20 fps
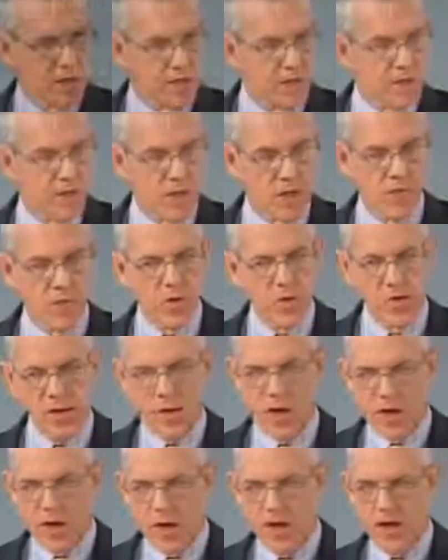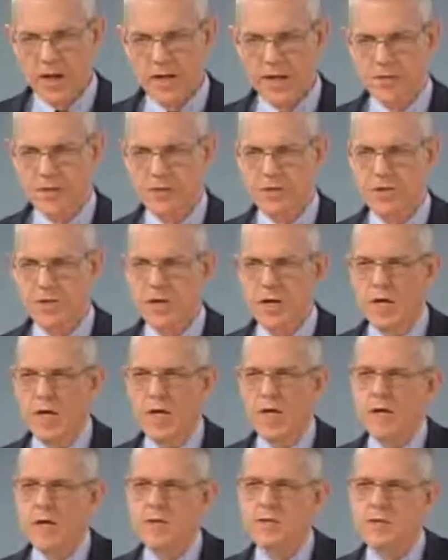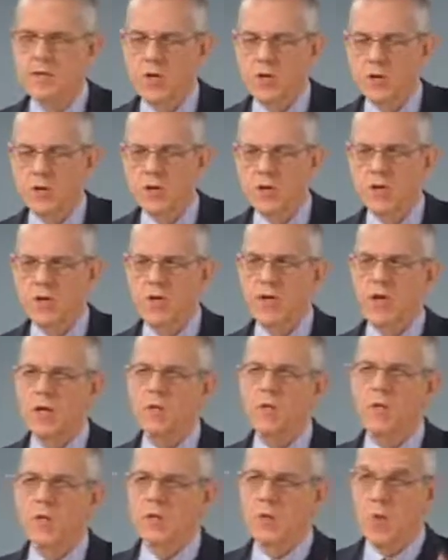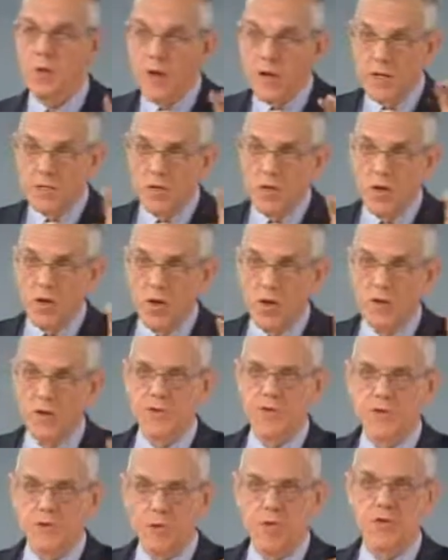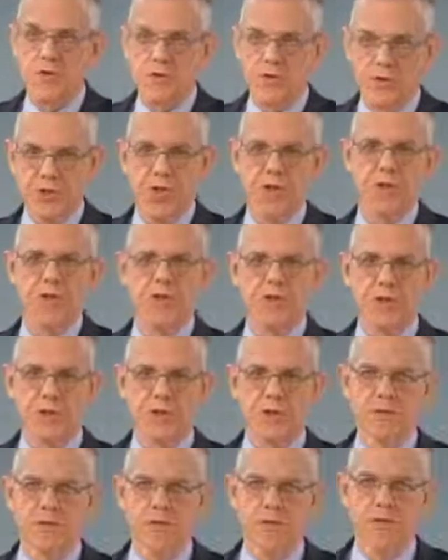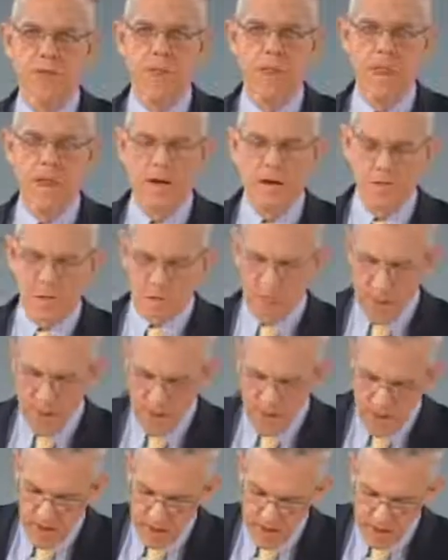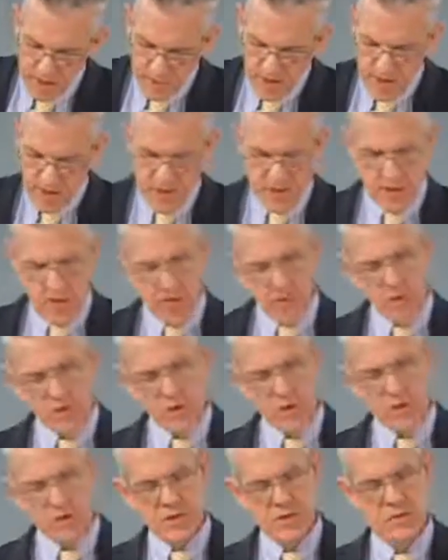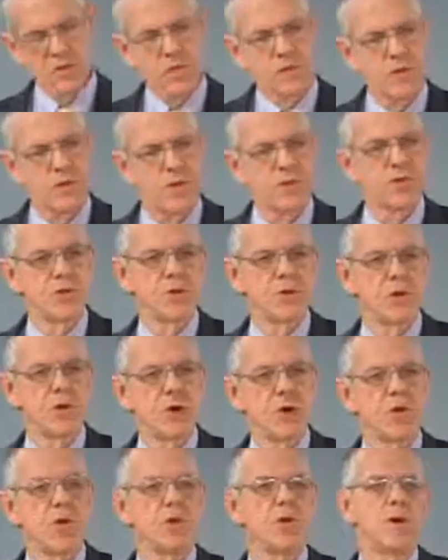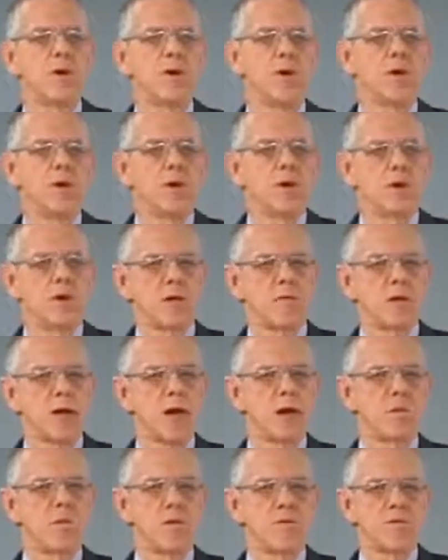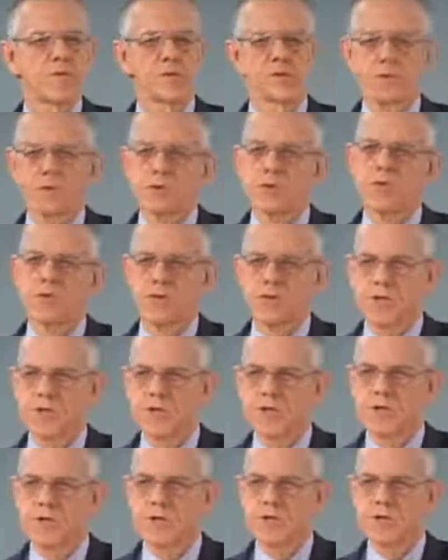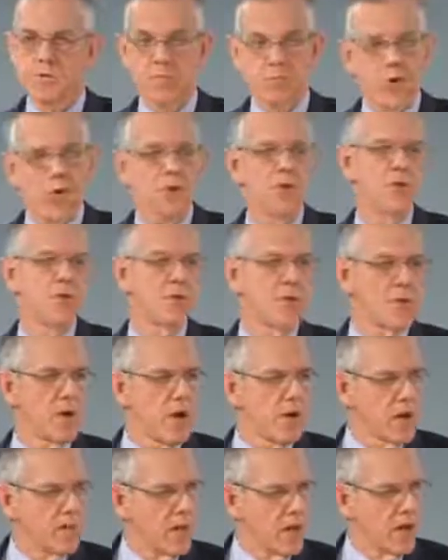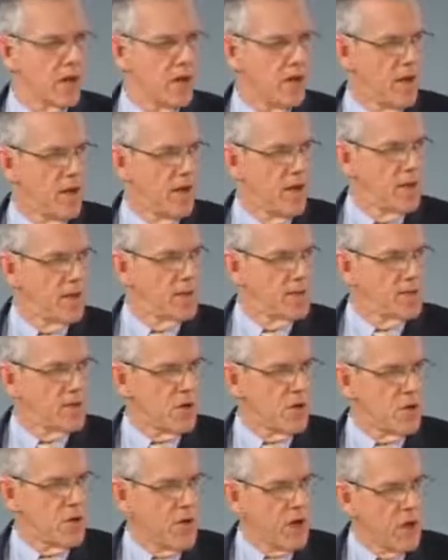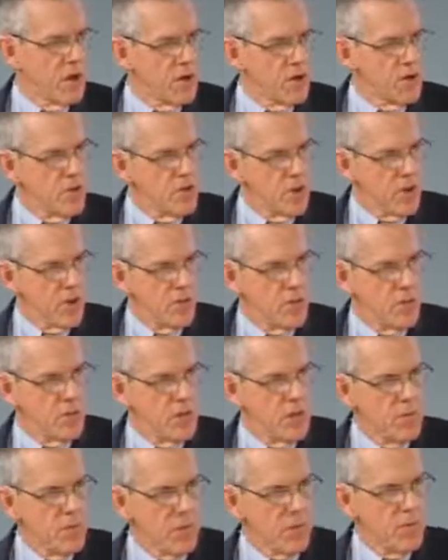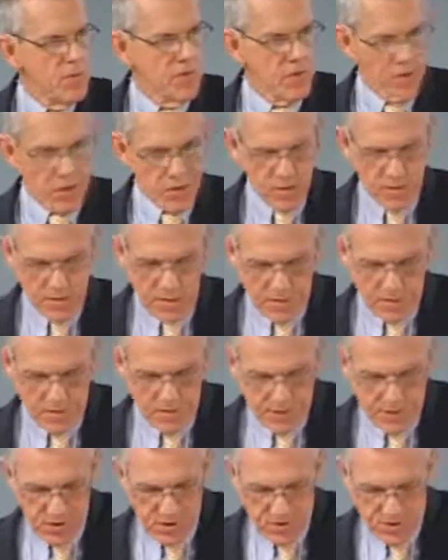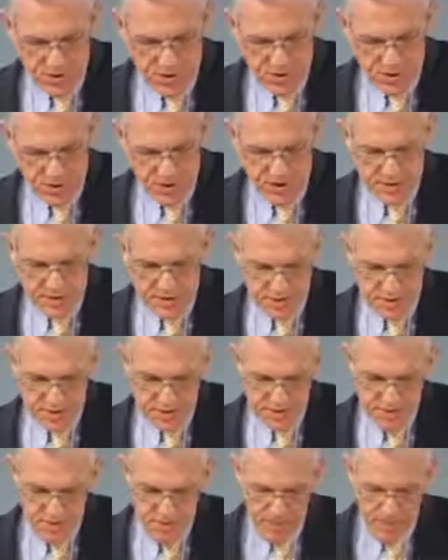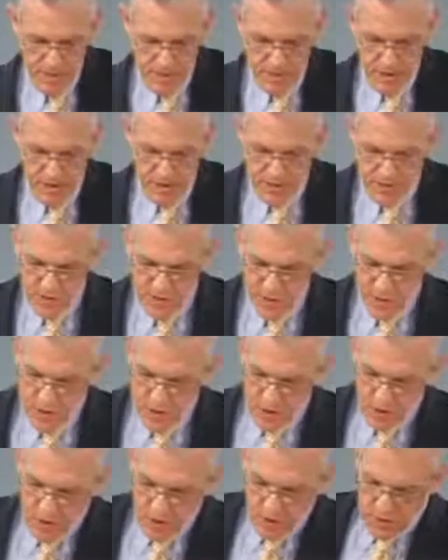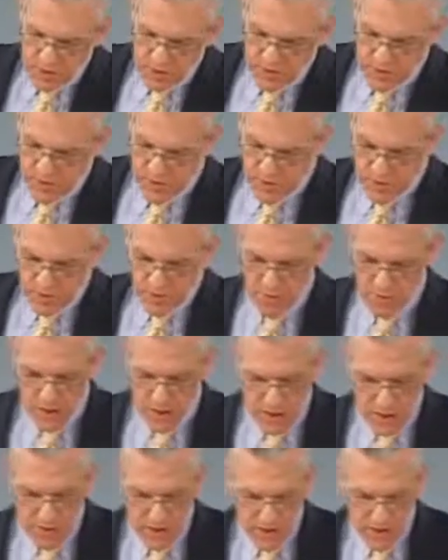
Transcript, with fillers: the community colleges. So we're dealing with what is called social justice. So I asked myself, where's the book that you go in the Bible for social justice? The of Deuteronomy. So here you have a biblical view of, of social justice. So in going to the Deuteronomy